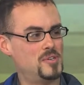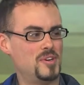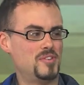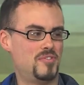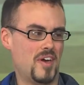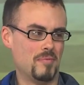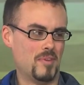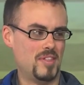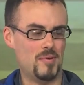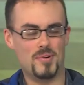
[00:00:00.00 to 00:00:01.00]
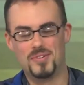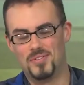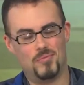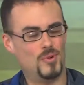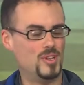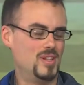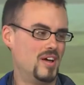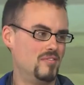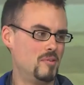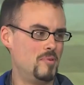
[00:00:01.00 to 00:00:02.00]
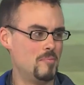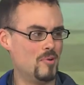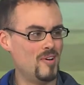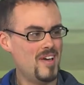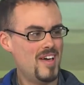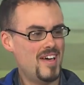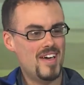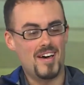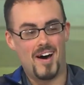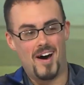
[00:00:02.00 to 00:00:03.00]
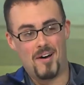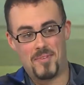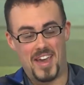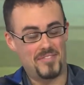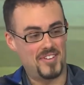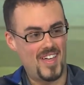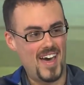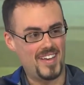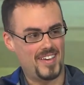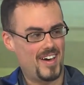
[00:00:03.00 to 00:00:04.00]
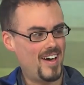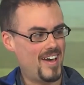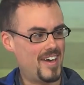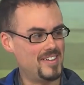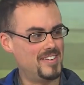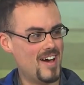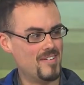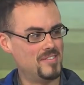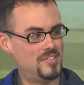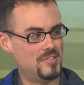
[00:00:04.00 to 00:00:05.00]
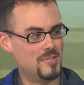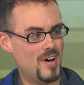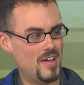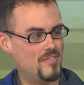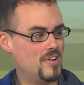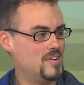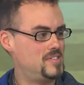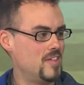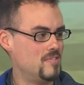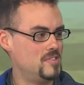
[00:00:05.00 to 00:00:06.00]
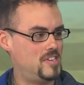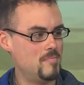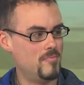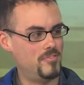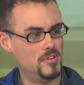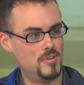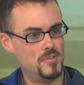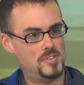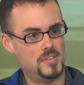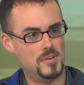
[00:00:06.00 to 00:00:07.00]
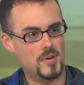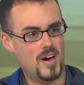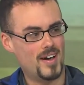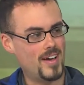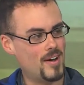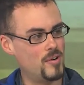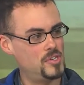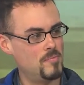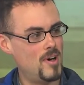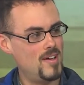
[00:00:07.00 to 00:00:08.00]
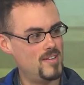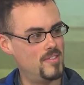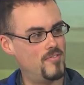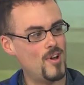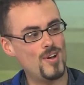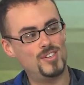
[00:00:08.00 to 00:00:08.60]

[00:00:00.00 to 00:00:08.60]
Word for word: and his family, they were really lovely people. Um, and after that, yeah, I headed down to uh, the very southern tip, flew to uh, Kagoshima, the very